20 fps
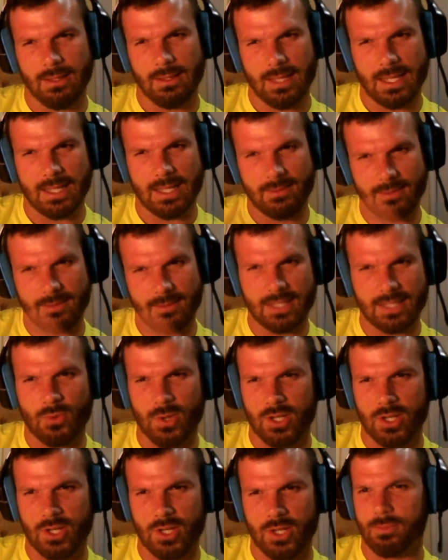that's
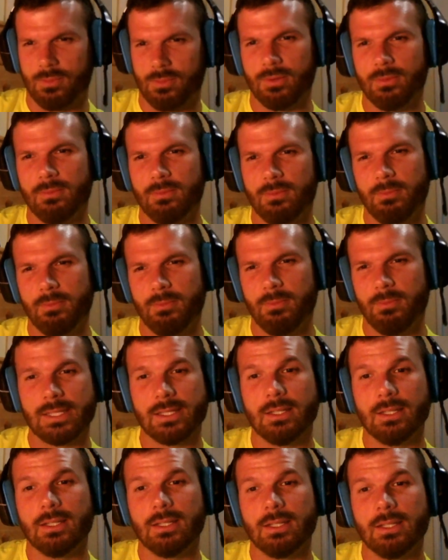questionable.
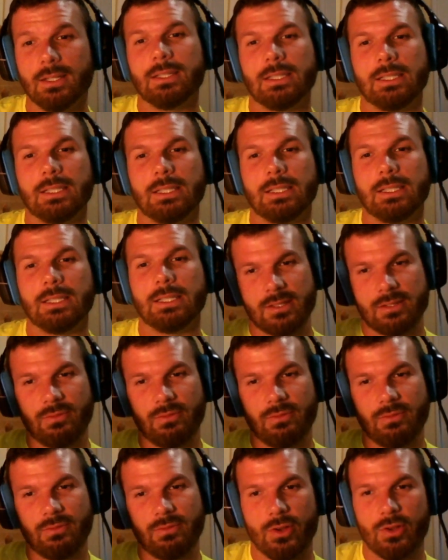But yes,
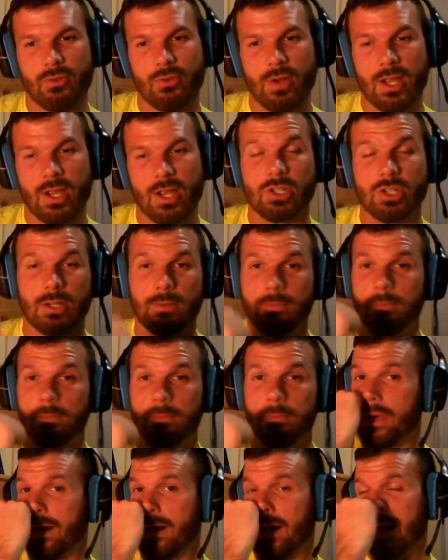fear and aggression.
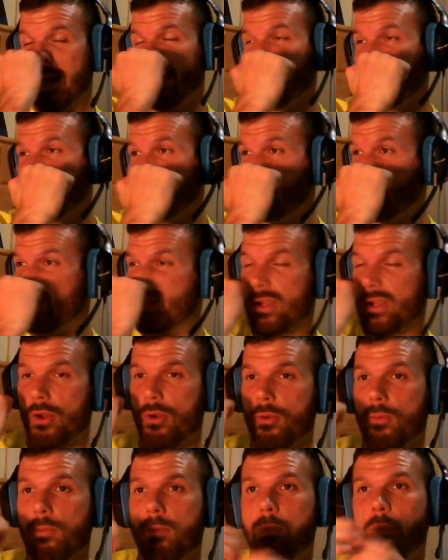
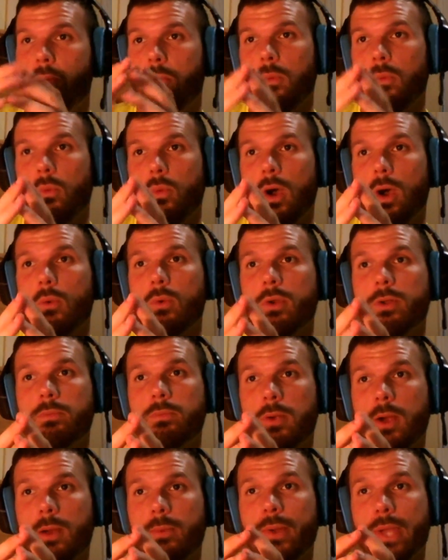So what
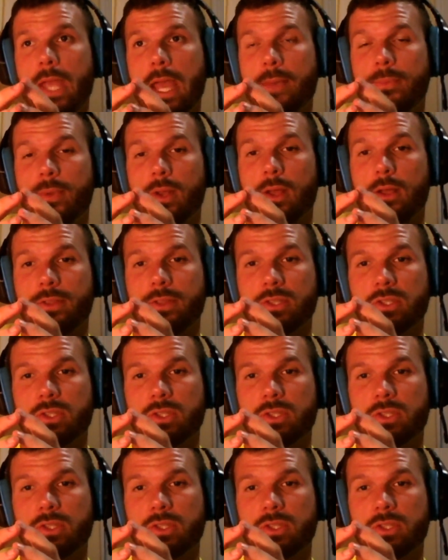would probably happen on